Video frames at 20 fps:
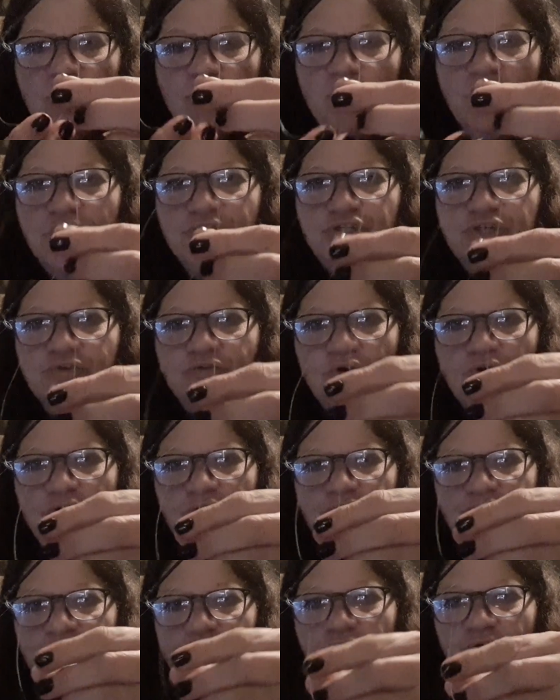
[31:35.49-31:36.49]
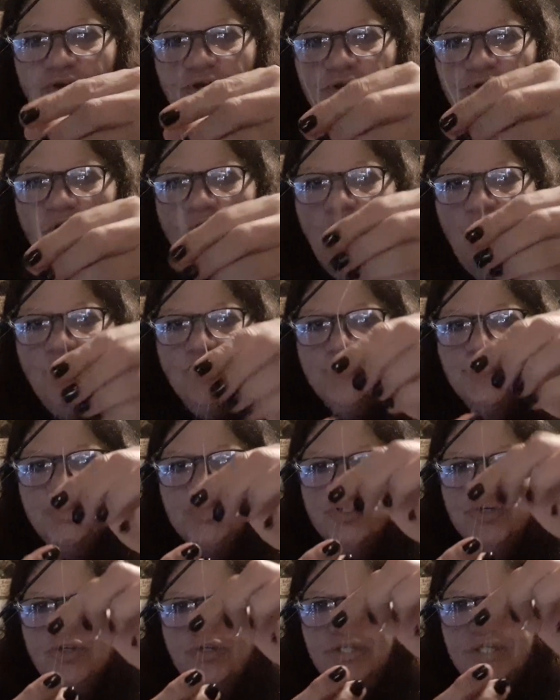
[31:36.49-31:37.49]
Once you've got it through, hold the
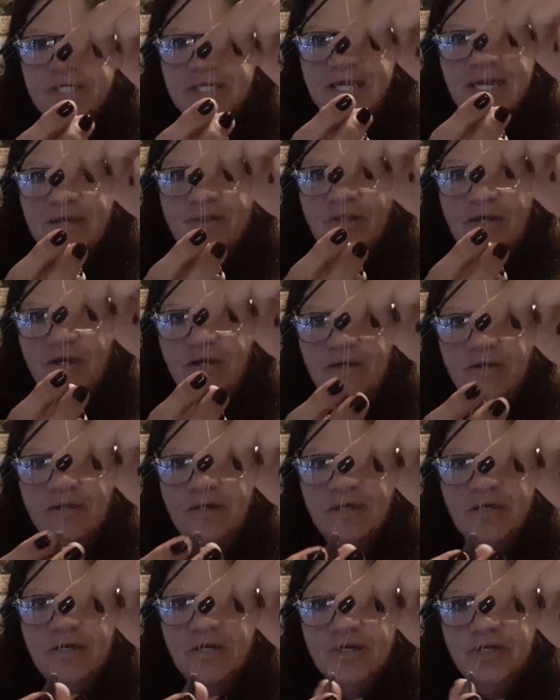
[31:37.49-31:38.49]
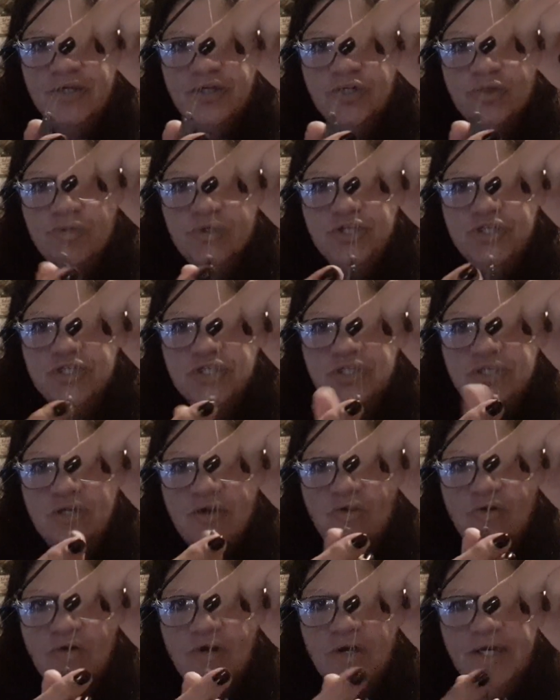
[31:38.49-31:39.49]
two together, twist
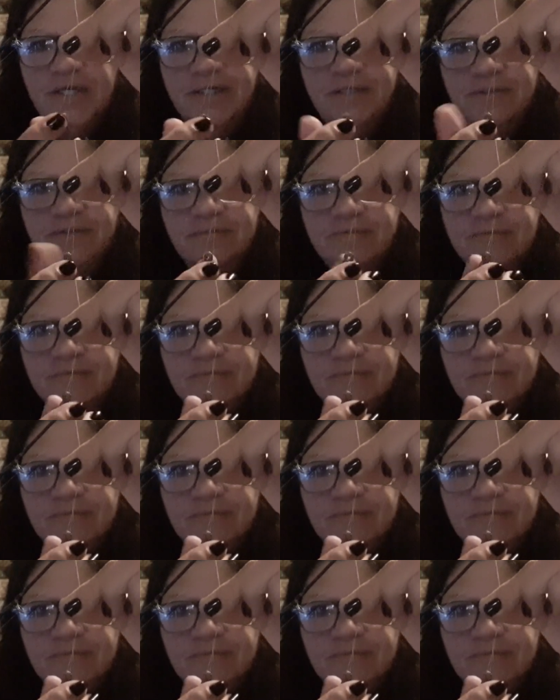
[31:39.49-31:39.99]
your line.